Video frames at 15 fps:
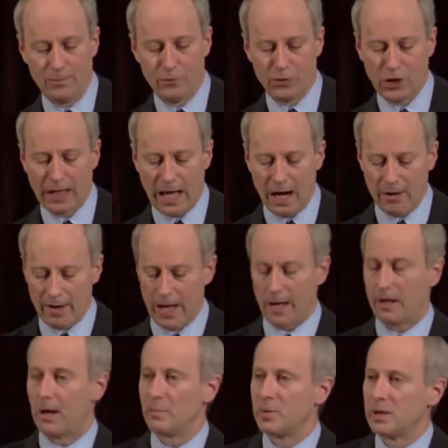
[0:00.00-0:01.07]
to carry
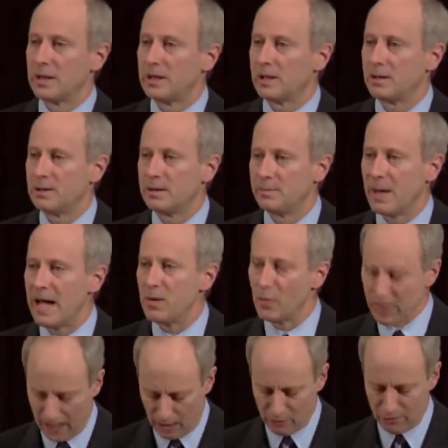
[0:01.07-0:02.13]
on our political debate
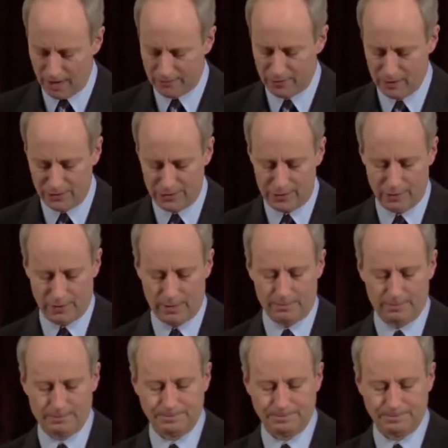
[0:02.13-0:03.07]
without reference to them.